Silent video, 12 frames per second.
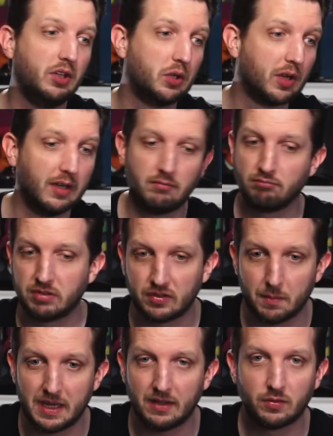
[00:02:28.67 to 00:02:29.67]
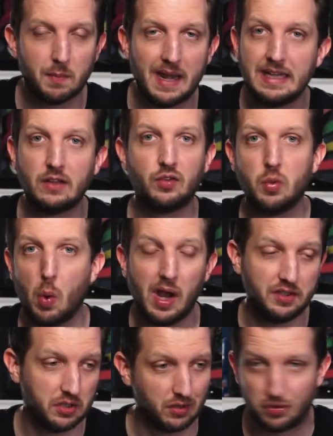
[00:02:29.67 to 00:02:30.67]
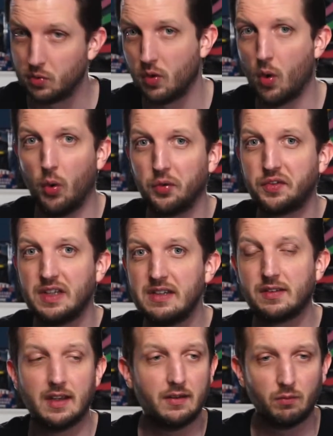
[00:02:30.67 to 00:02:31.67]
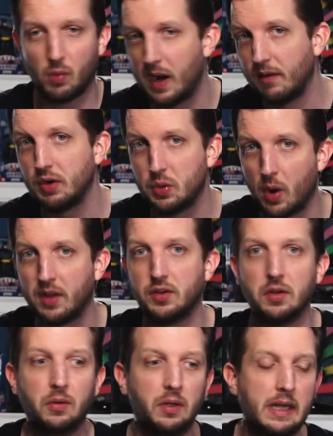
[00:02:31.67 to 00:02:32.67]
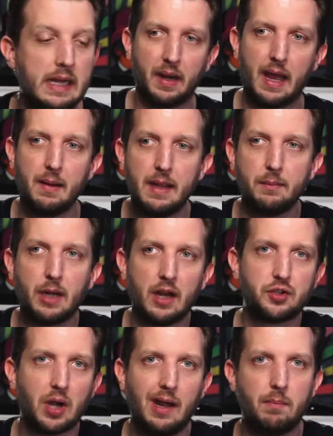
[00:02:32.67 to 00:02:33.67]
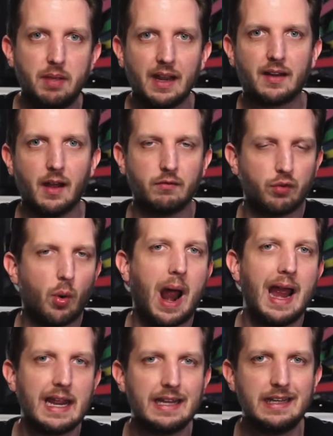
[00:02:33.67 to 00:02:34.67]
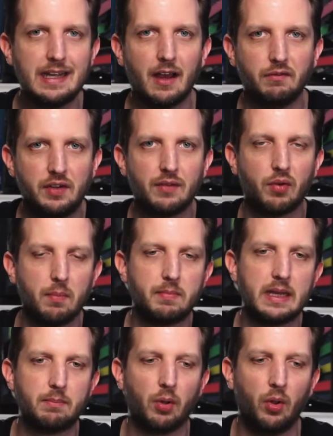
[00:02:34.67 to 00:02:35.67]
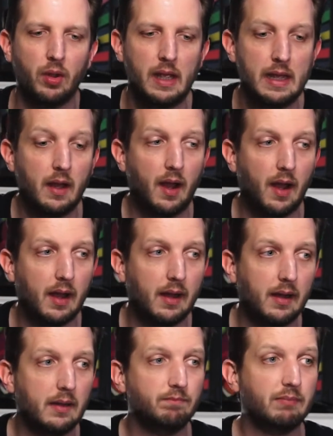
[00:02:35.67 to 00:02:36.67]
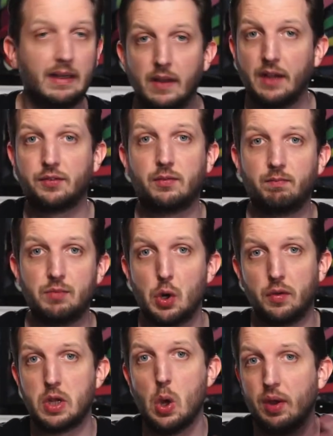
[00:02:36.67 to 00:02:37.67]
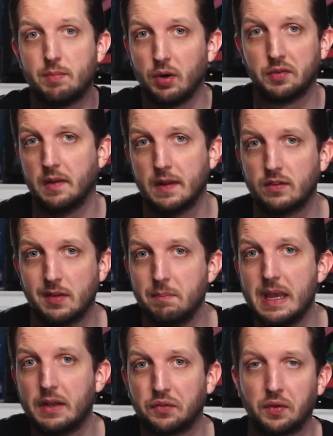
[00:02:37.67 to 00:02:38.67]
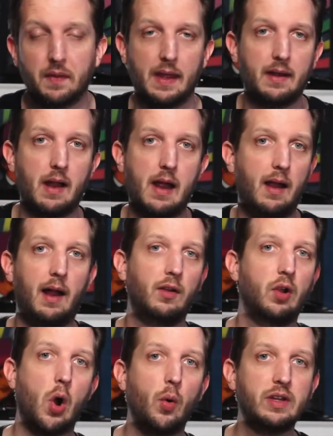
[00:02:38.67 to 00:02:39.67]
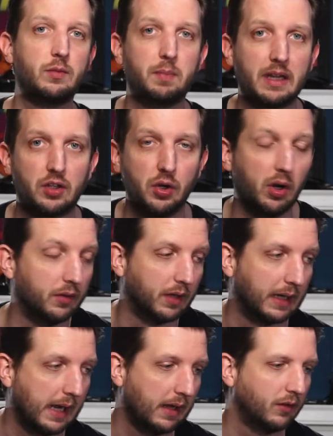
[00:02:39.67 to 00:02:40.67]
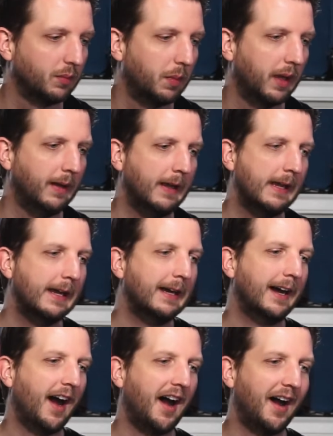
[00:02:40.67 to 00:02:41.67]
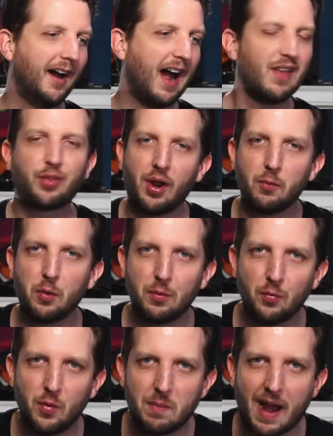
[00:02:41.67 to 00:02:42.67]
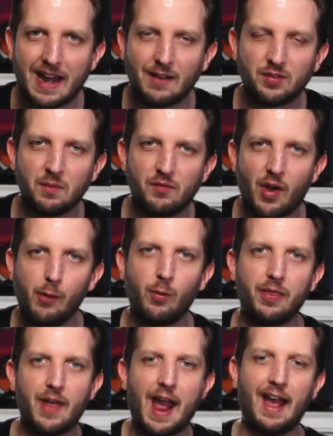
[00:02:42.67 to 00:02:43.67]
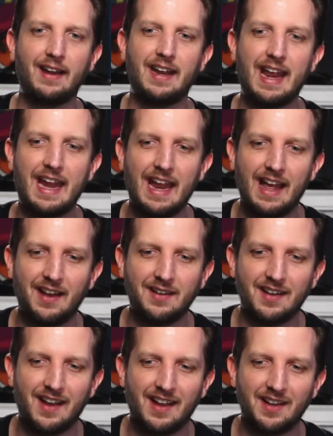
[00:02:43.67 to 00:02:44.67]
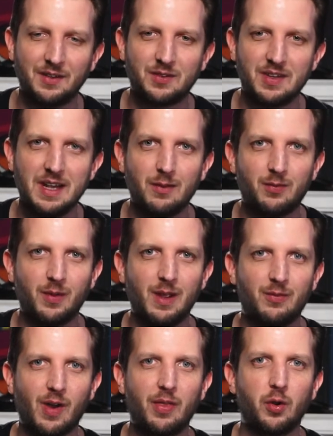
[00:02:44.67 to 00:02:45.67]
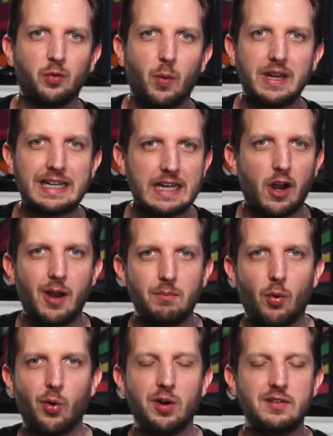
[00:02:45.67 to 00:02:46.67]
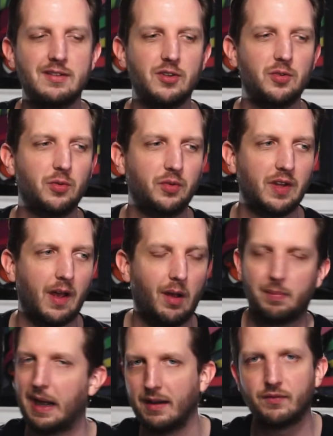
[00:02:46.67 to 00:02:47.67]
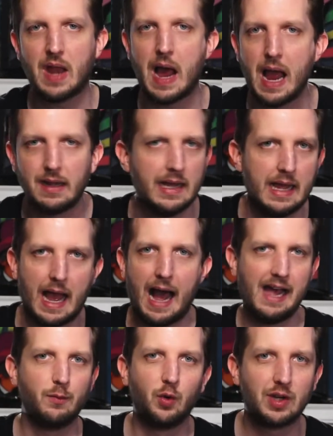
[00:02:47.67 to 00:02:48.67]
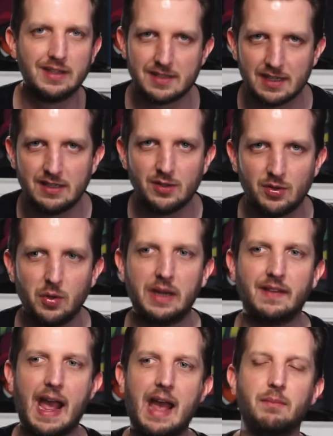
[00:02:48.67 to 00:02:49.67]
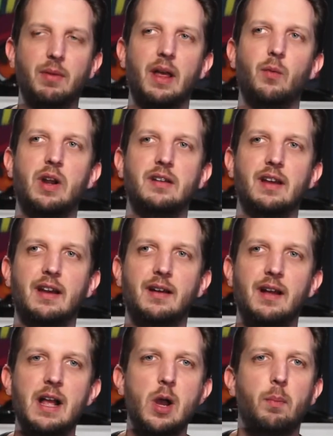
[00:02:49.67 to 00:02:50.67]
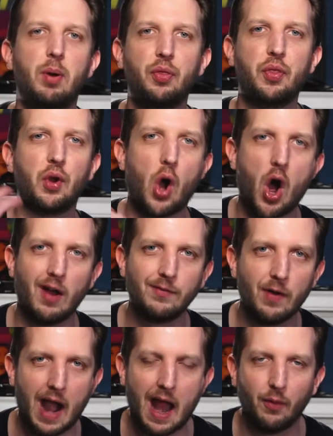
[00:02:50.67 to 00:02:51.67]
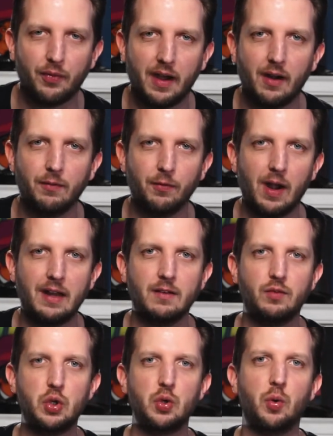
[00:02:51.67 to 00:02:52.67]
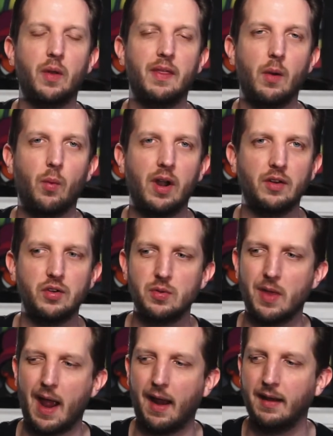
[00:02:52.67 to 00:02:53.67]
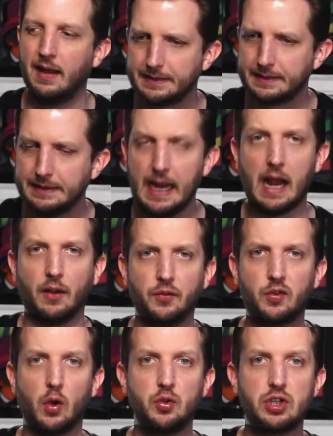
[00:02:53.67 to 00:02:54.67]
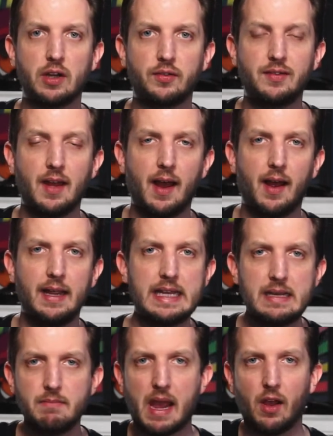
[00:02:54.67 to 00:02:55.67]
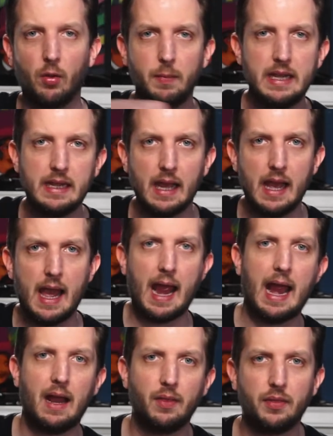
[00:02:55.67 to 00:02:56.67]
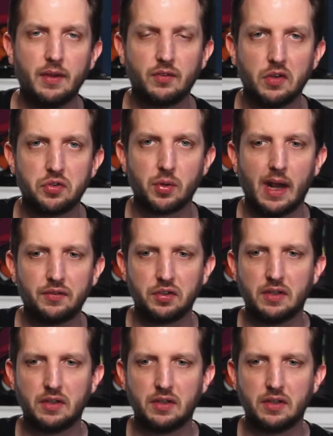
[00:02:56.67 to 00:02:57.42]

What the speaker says: You can submit as many as you want. You could do the whole season, whatever you want to do. But I am going to try to pick a variety of different people, unless you're the only person that submits. And then I'll always pick yours, I guess. But I thought we might have some fun with that and see if others want to get on board to help out. If not, I will continue doing that. But I wanted to put the offer out there for any of you that want to do that. Yeah, so just email me at this address.